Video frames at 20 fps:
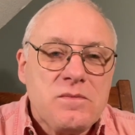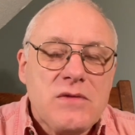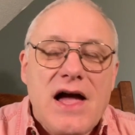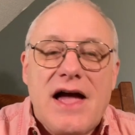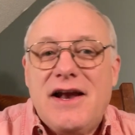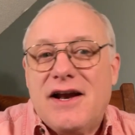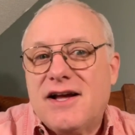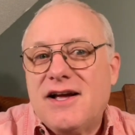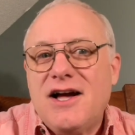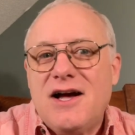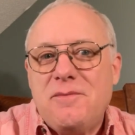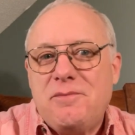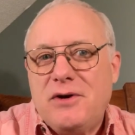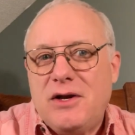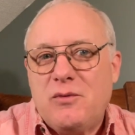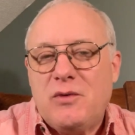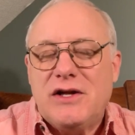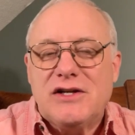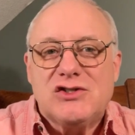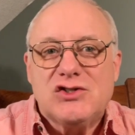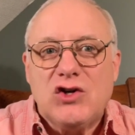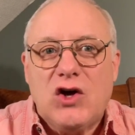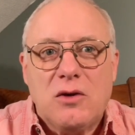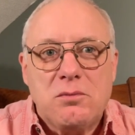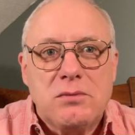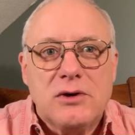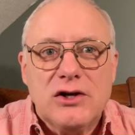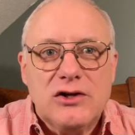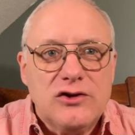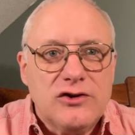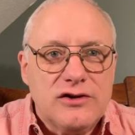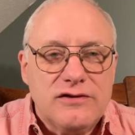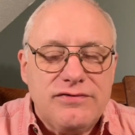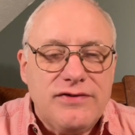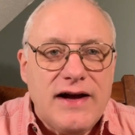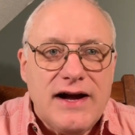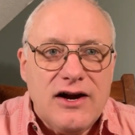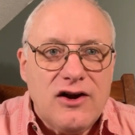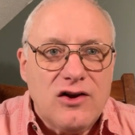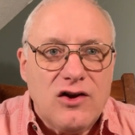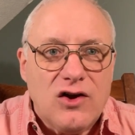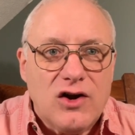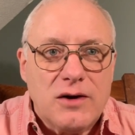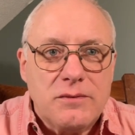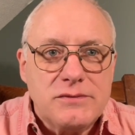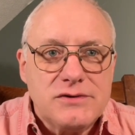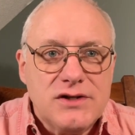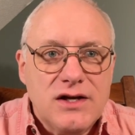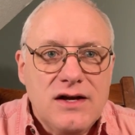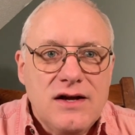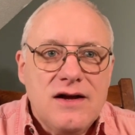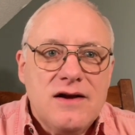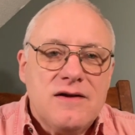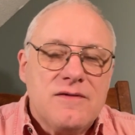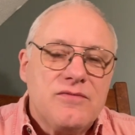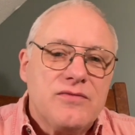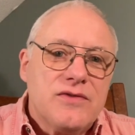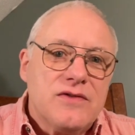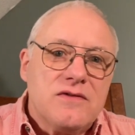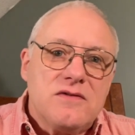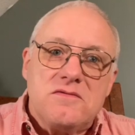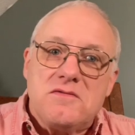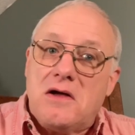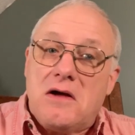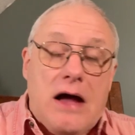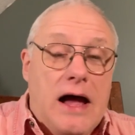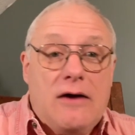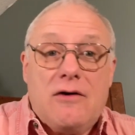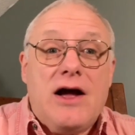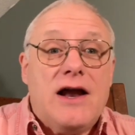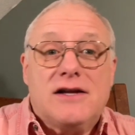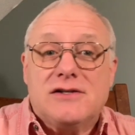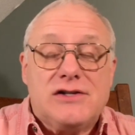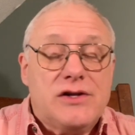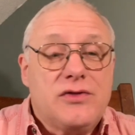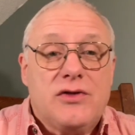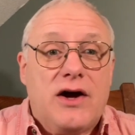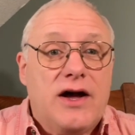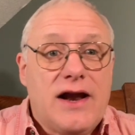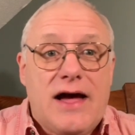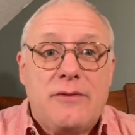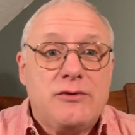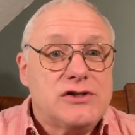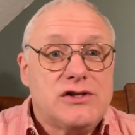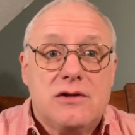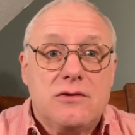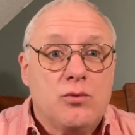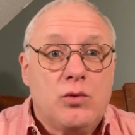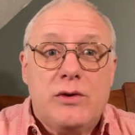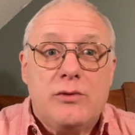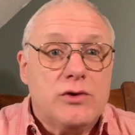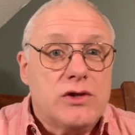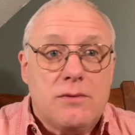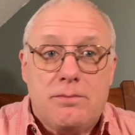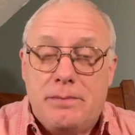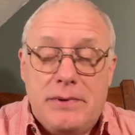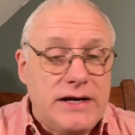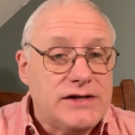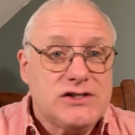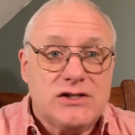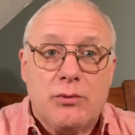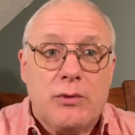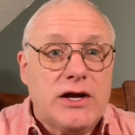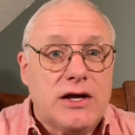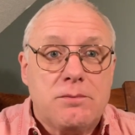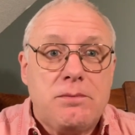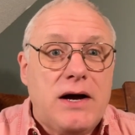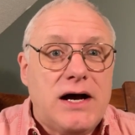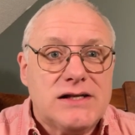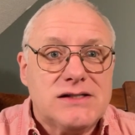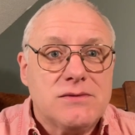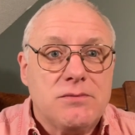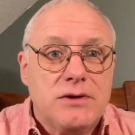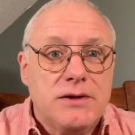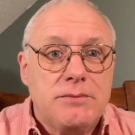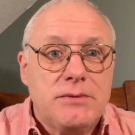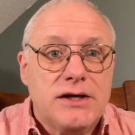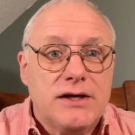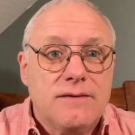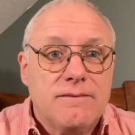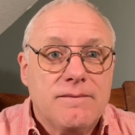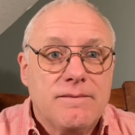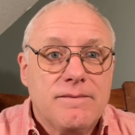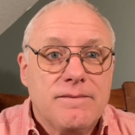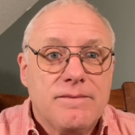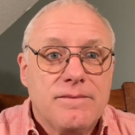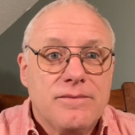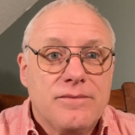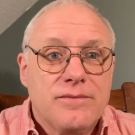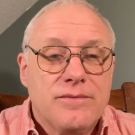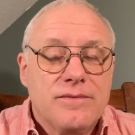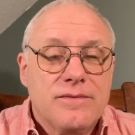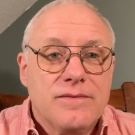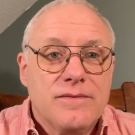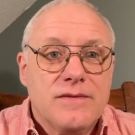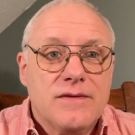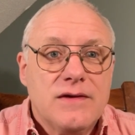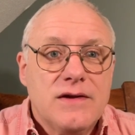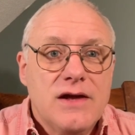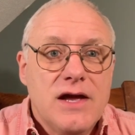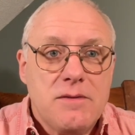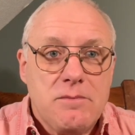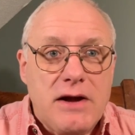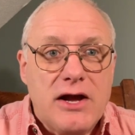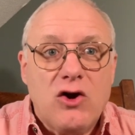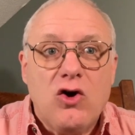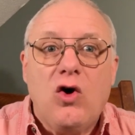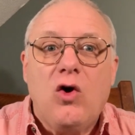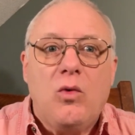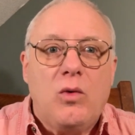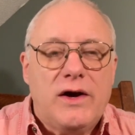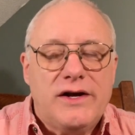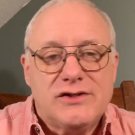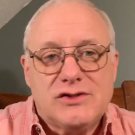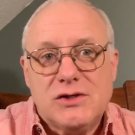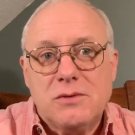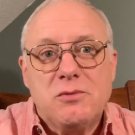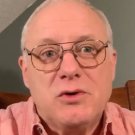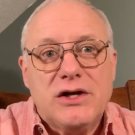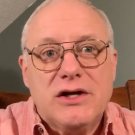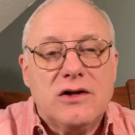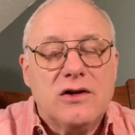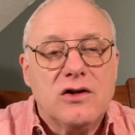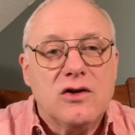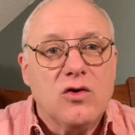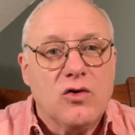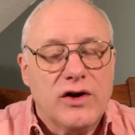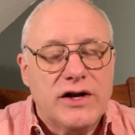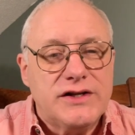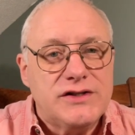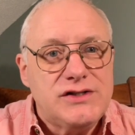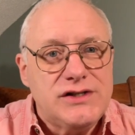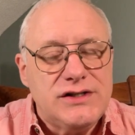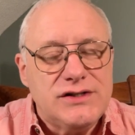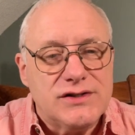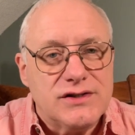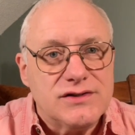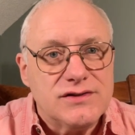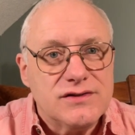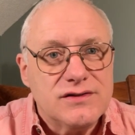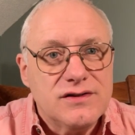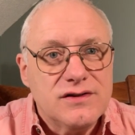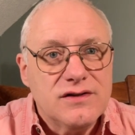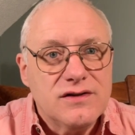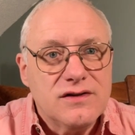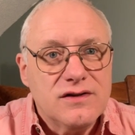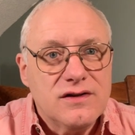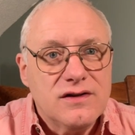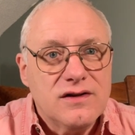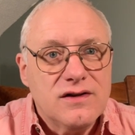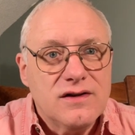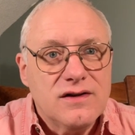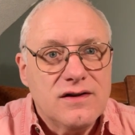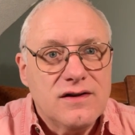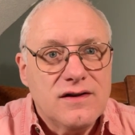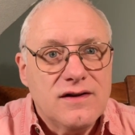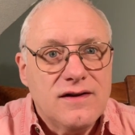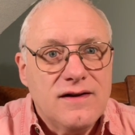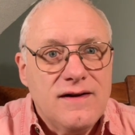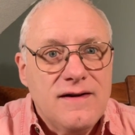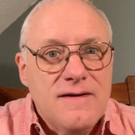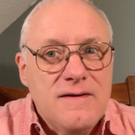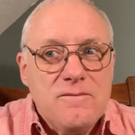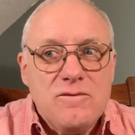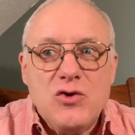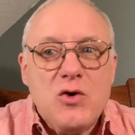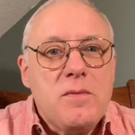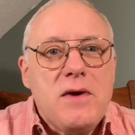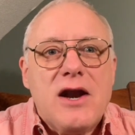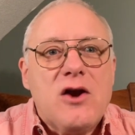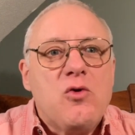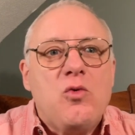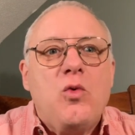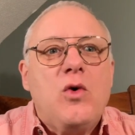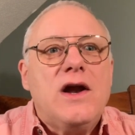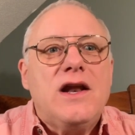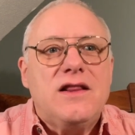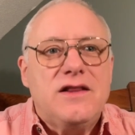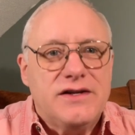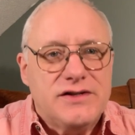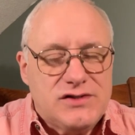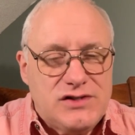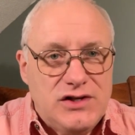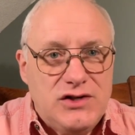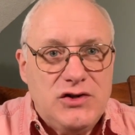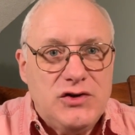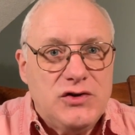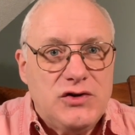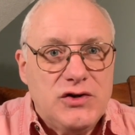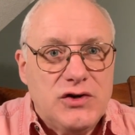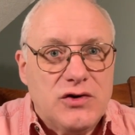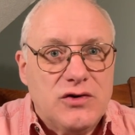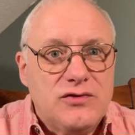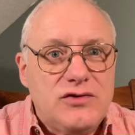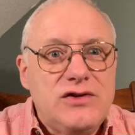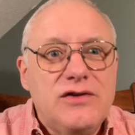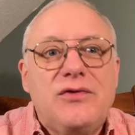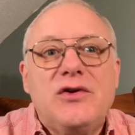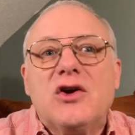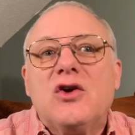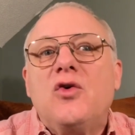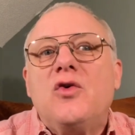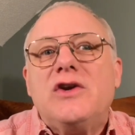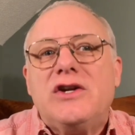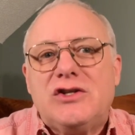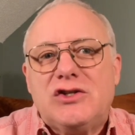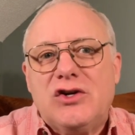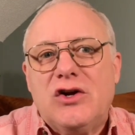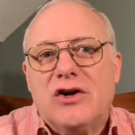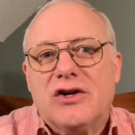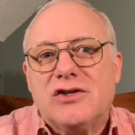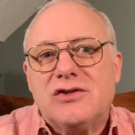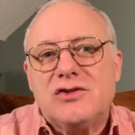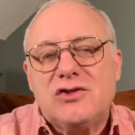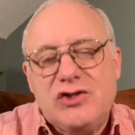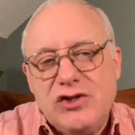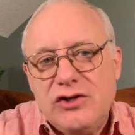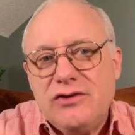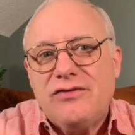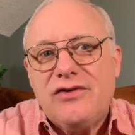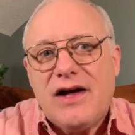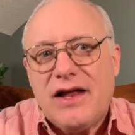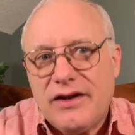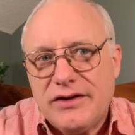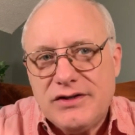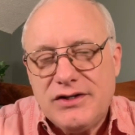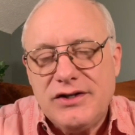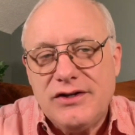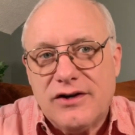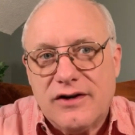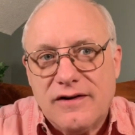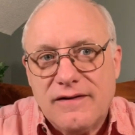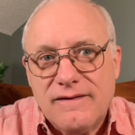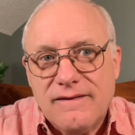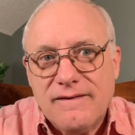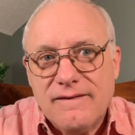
I had a company. We installed burglar and fire alarms. I honestly thought we were the best that we could possibly be. And my goal was to bring glory to Jesus. No matter what it is that you do, if you're going to church, do you volunteer?